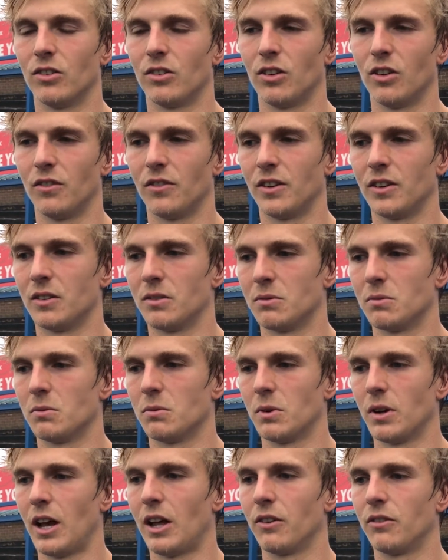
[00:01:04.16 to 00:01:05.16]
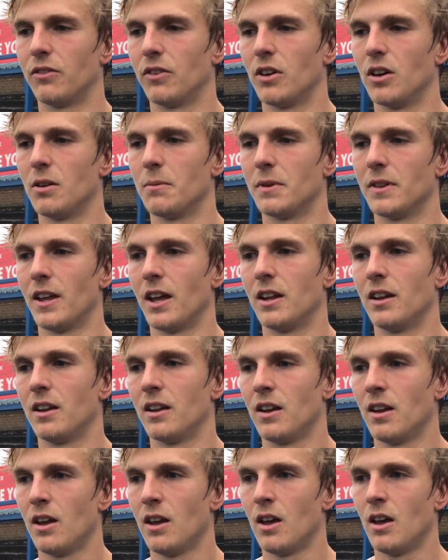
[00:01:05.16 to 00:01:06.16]
and stuff, and we held firm. And then
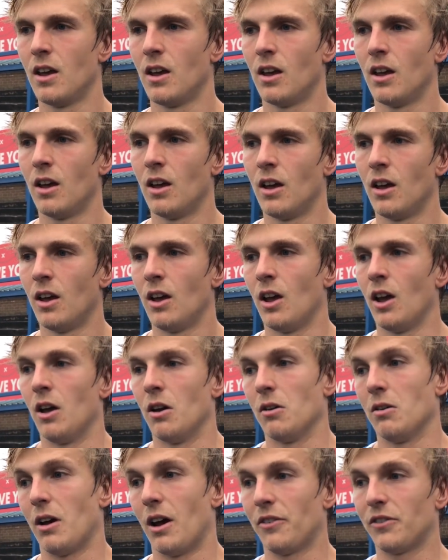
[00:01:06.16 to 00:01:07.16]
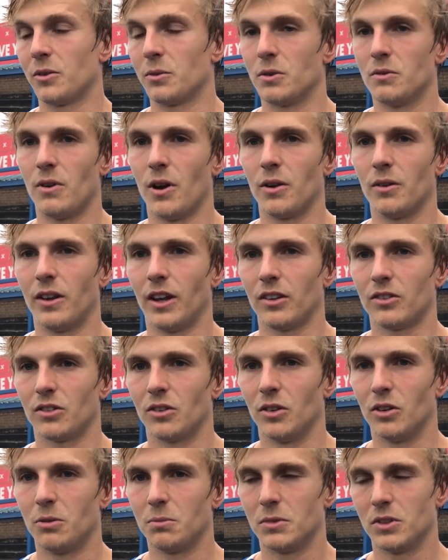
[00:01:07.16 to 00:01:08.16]
after we rode that
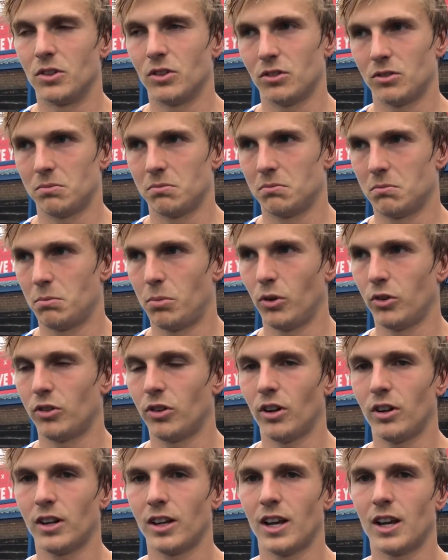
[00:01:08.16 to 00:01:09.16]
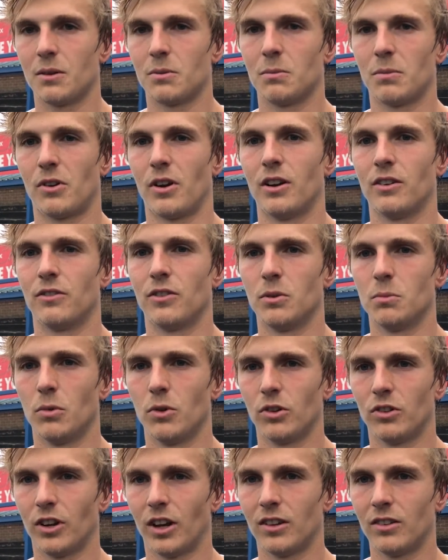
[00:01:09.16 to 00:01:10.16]
storm, we just pushed on again, created a few
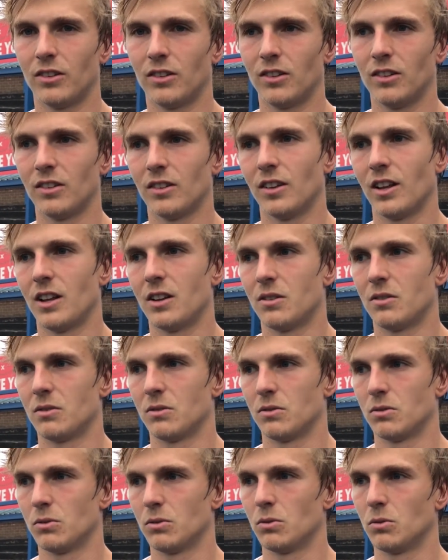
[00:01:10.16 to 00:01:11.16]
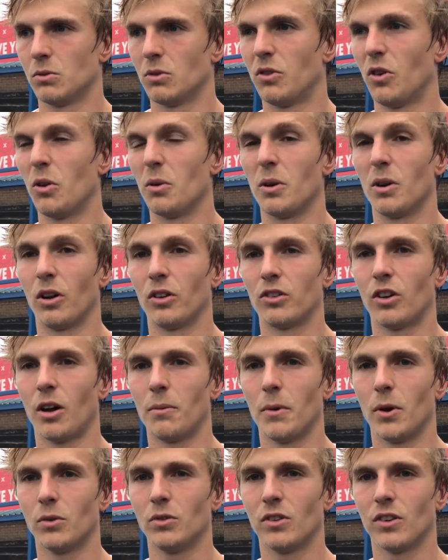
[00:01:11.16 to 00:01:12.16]
more chances, and then we thought we were on
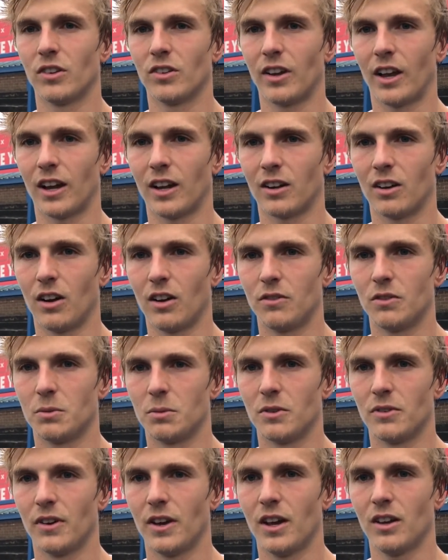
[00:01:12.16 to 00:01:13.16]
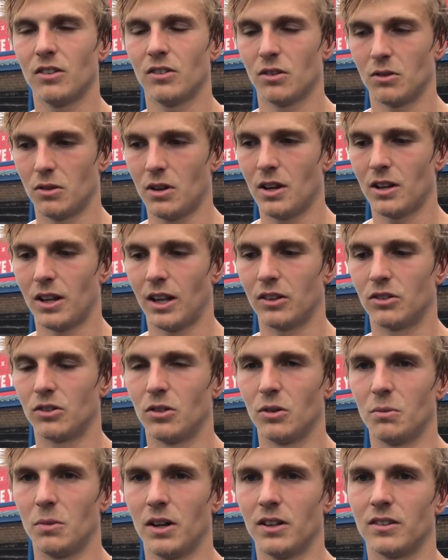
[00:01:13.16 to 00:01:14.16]
top most of the second half. To be fair, so yeah, lads
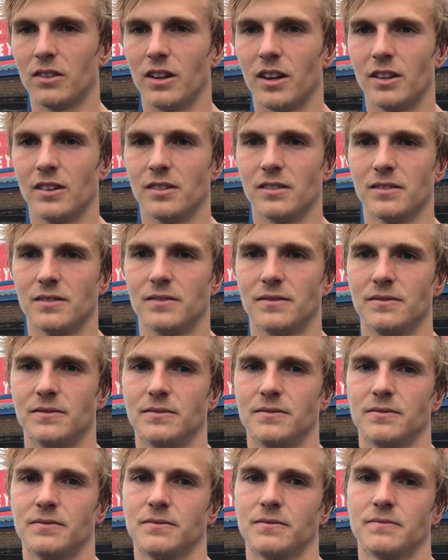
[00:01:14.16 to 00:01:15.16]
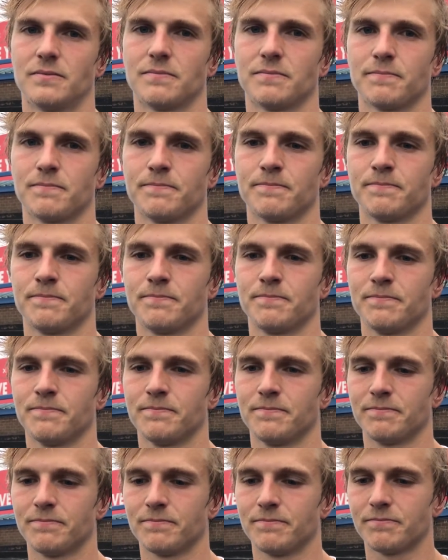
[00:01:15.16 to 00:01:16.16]
done well today. Yeah, very important second goal
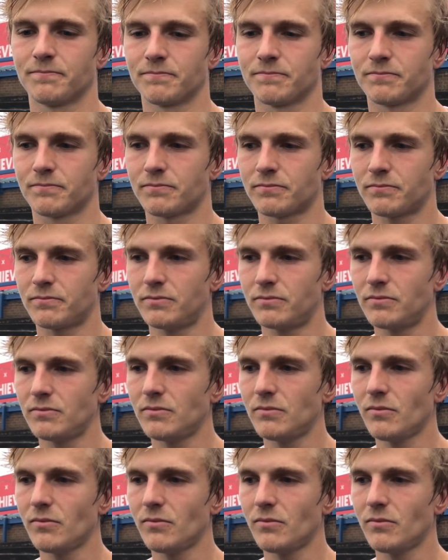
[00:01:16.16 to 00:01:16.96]
as well to uh,